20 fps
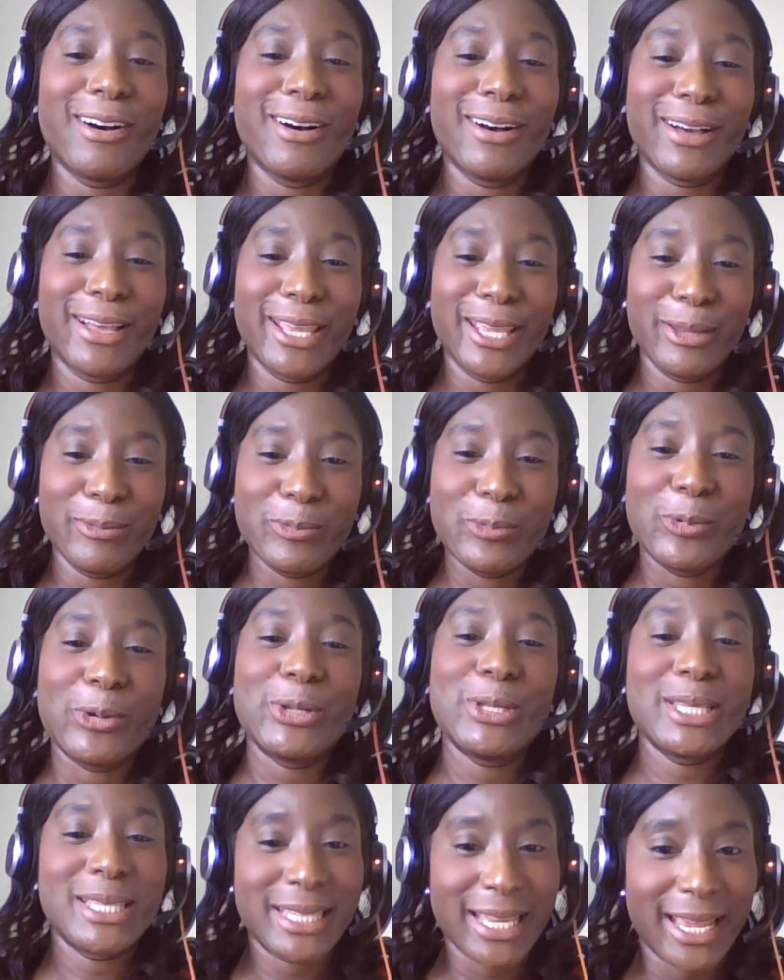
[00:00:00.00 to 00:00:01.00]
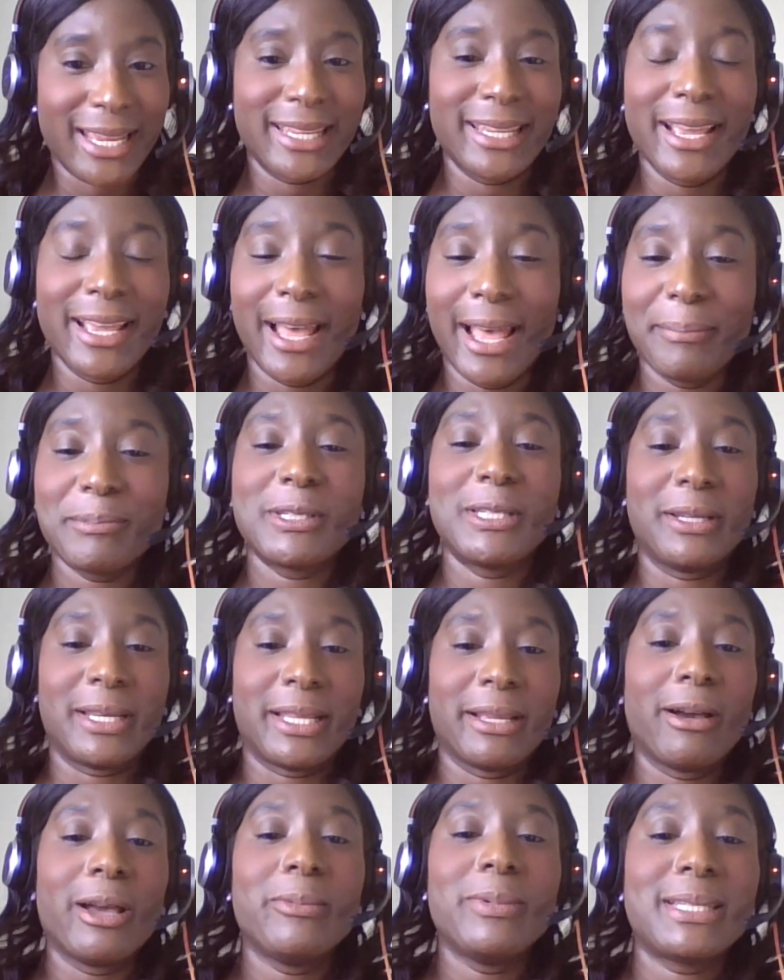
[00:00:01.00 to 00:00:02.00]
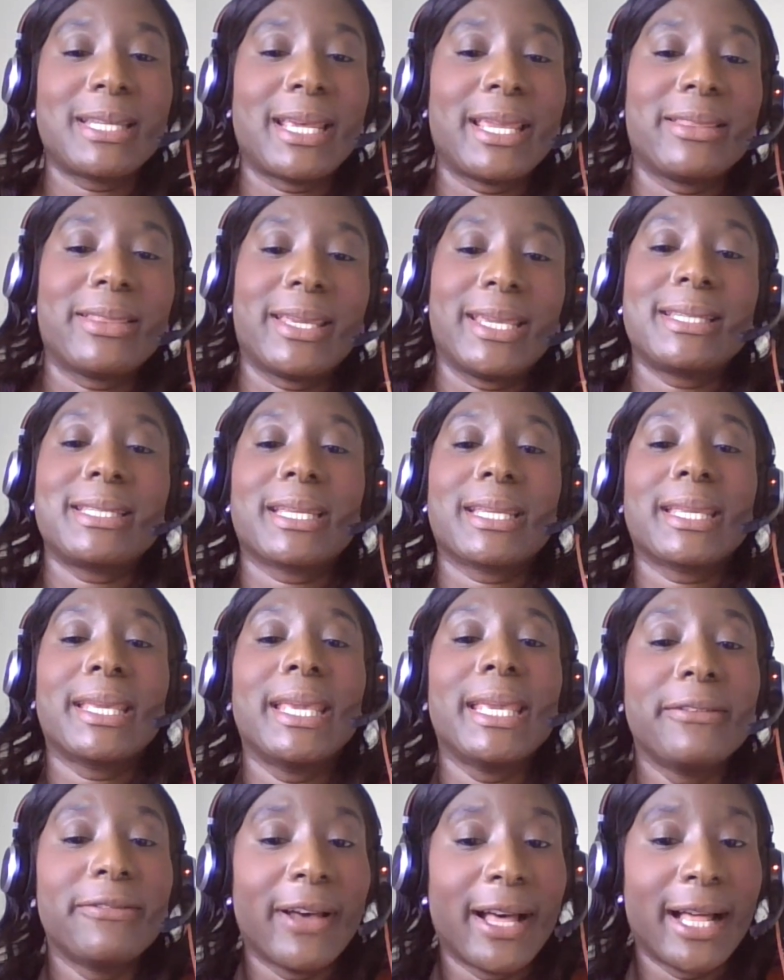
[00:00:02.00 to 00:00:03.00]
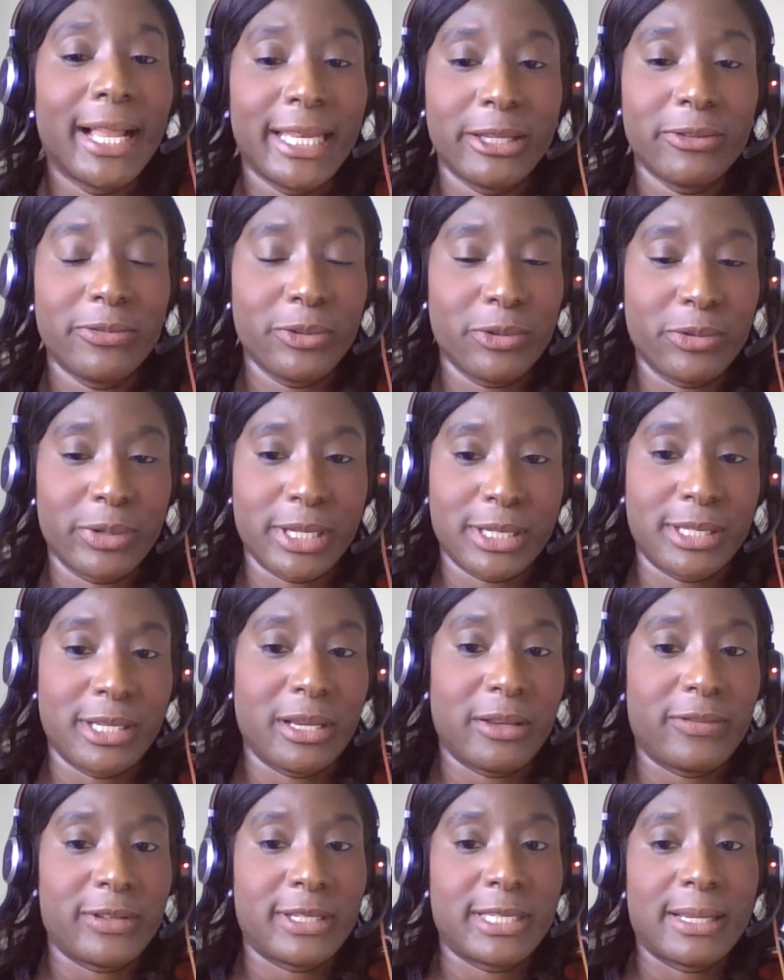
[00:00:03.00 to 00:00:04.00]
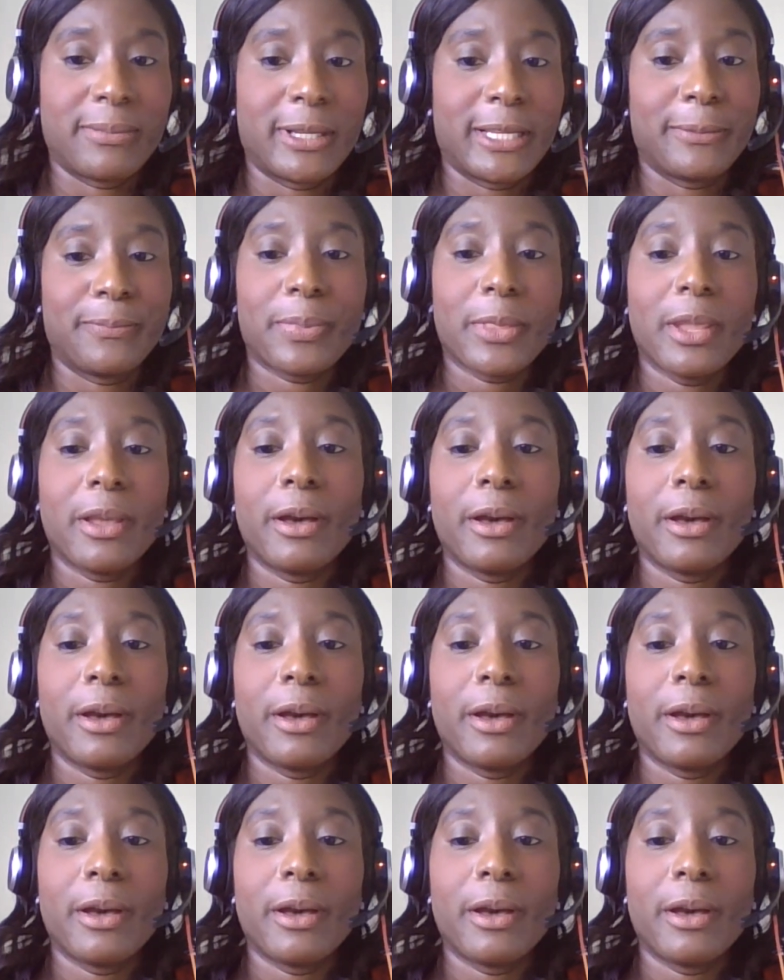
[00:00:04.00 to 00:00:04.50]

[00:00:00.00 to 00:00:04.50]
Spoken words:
I would say, yeah, absolutely. I would say that it's a key value of the audit service, Emily.